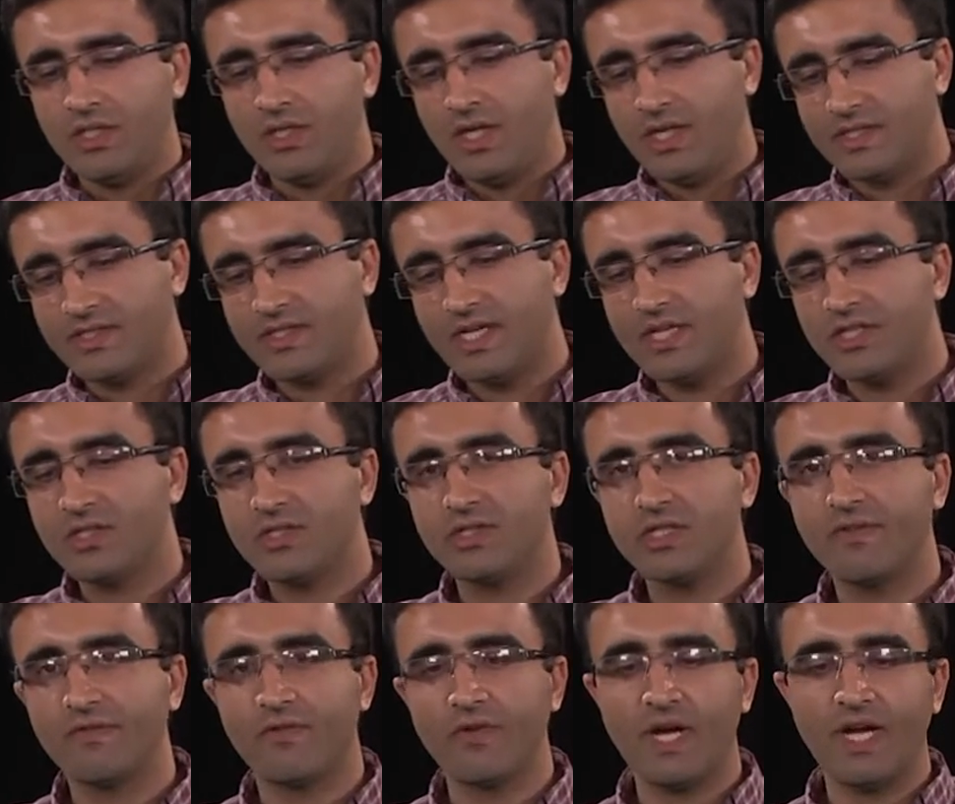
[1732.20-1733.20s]
extensions
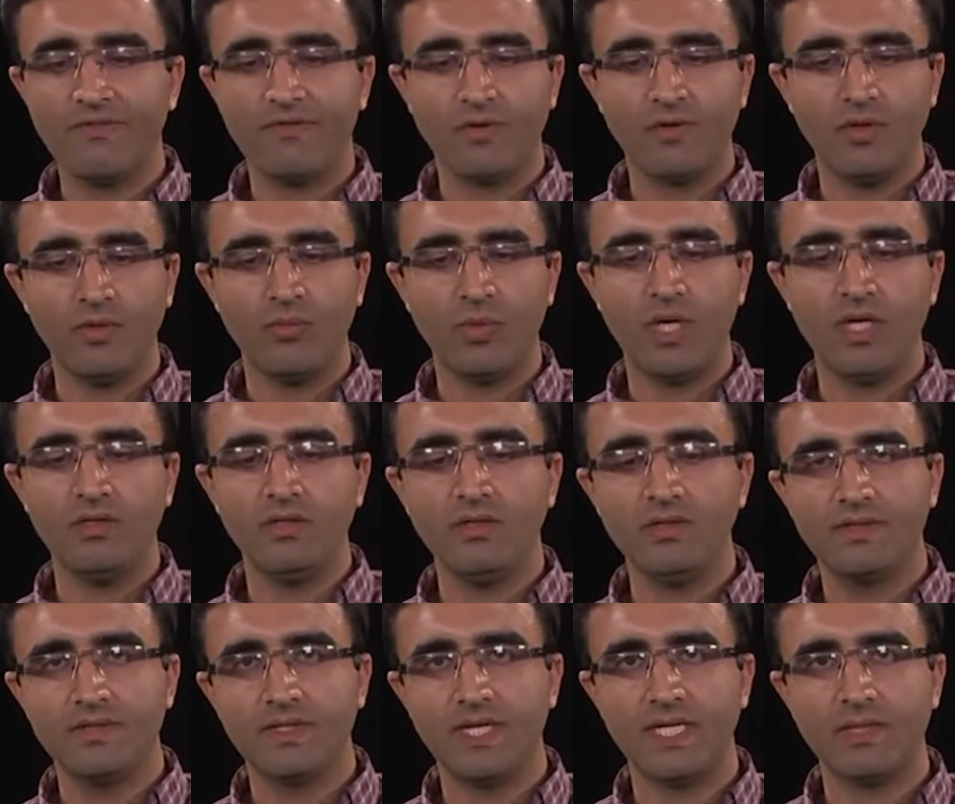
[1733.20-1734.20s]
of graphical
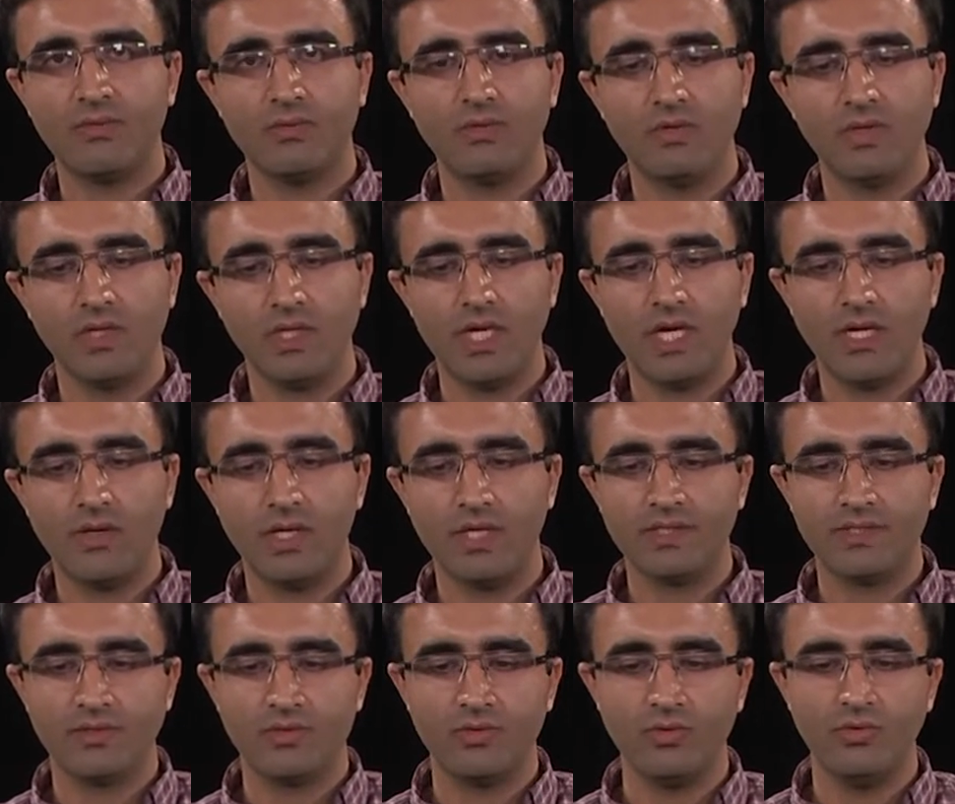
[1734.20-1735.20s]
models that would allow
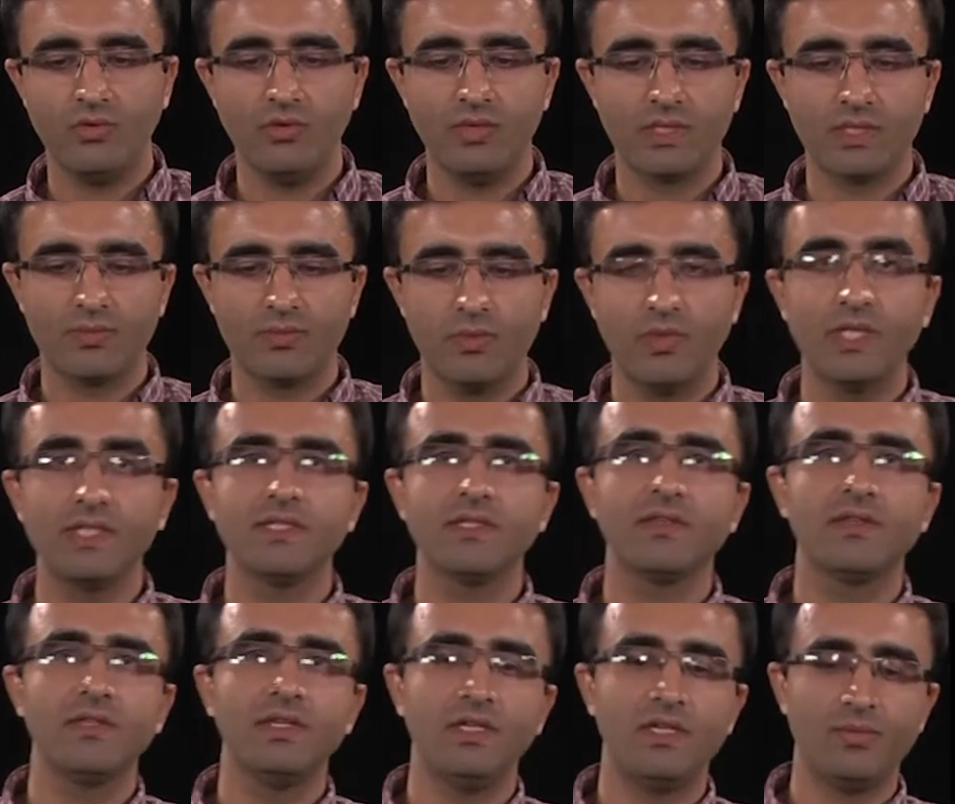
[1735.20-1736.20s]
us to
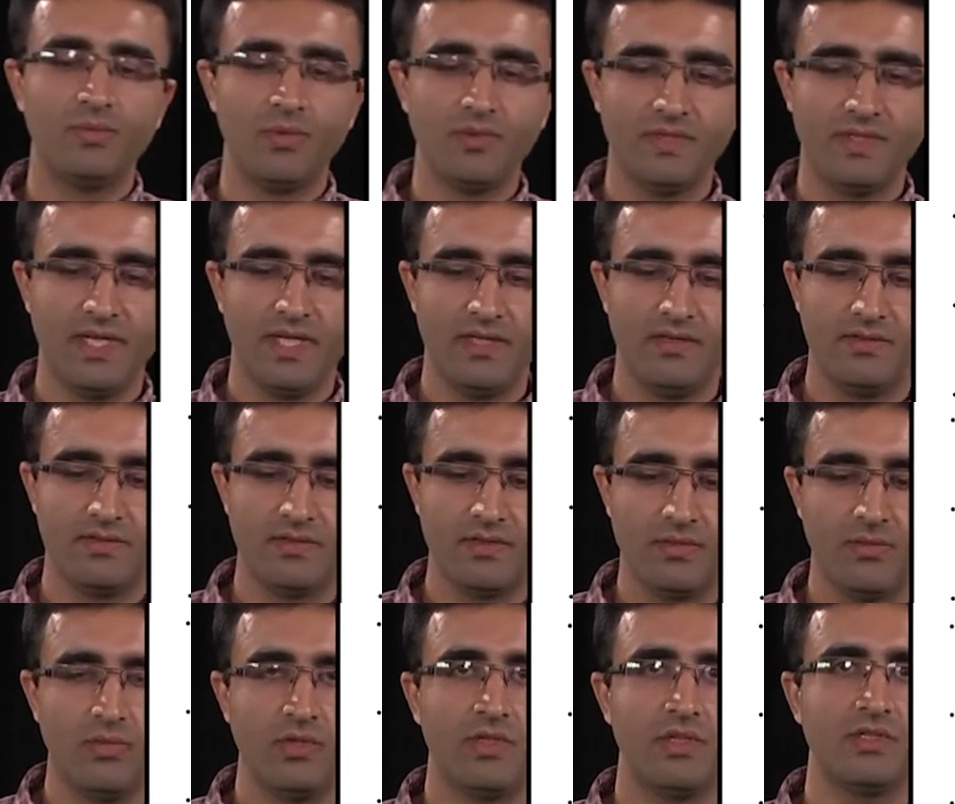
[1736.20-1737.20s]
explicitly represent
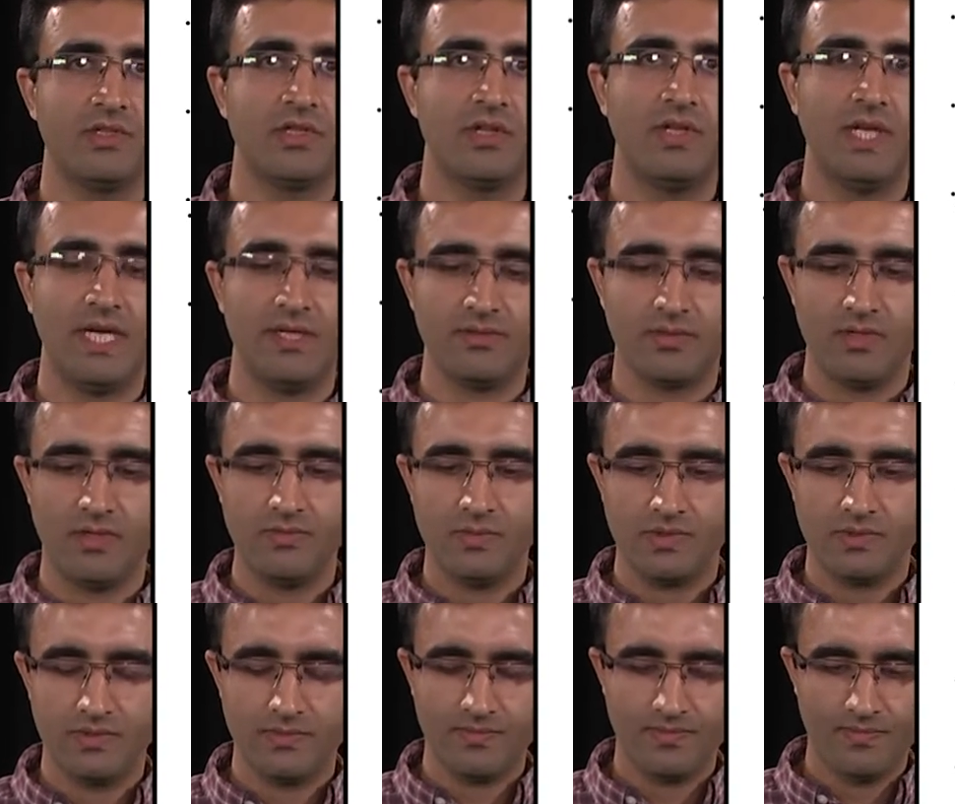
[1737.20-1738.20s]
potential
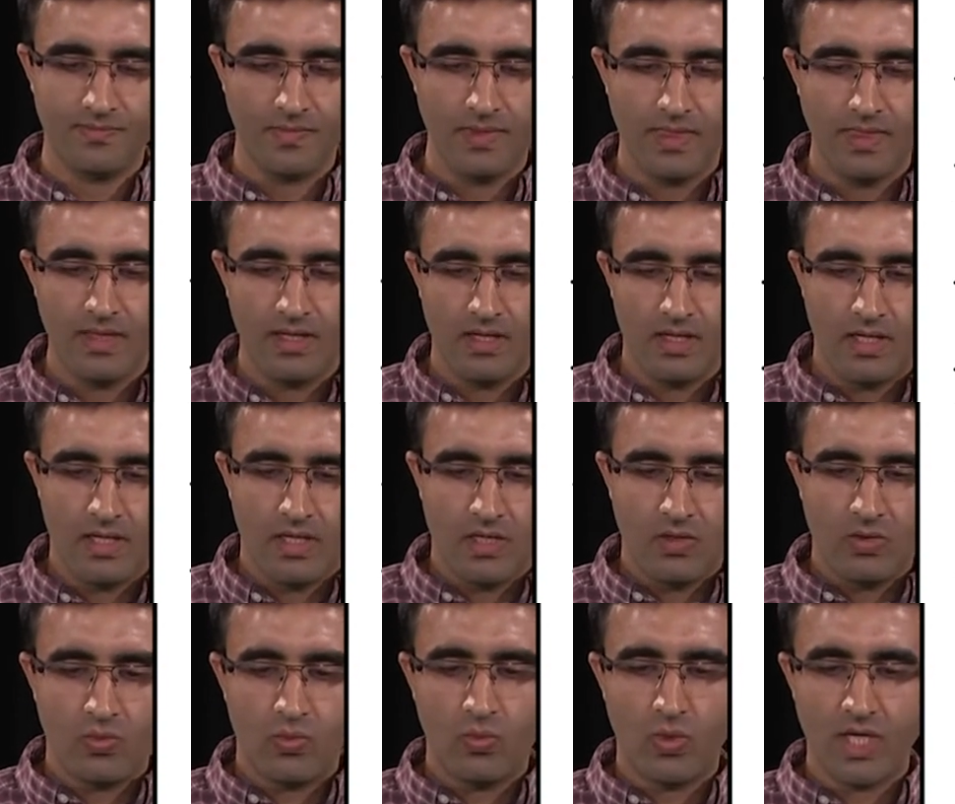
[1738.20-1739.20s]
outcomes.
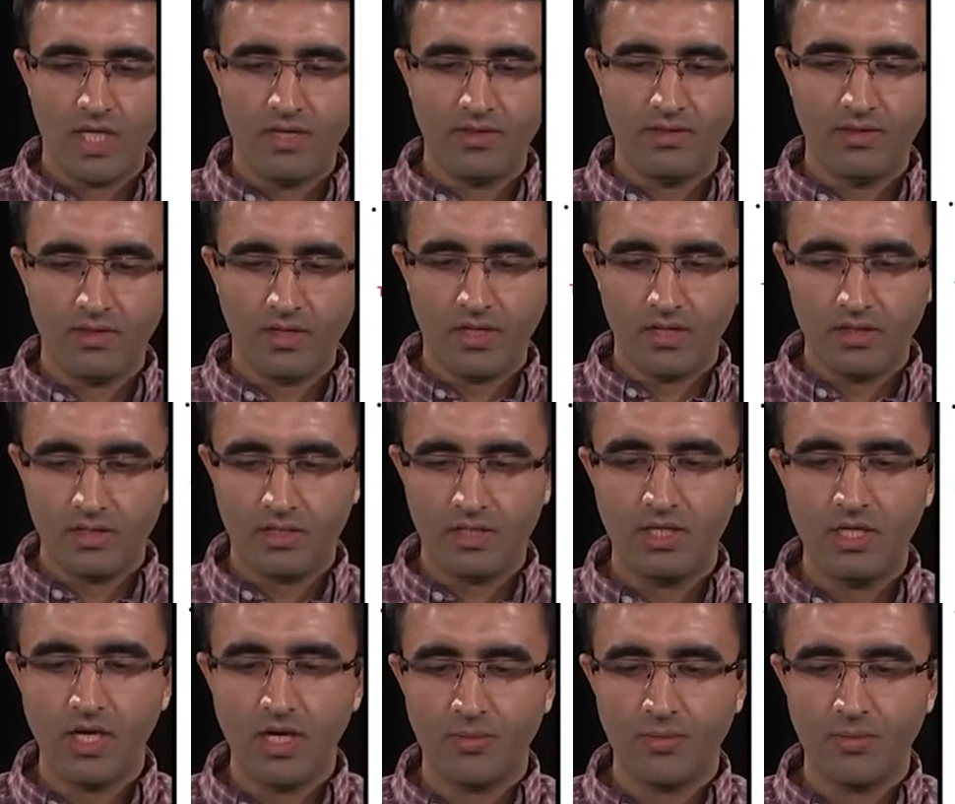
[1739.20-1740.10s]
One key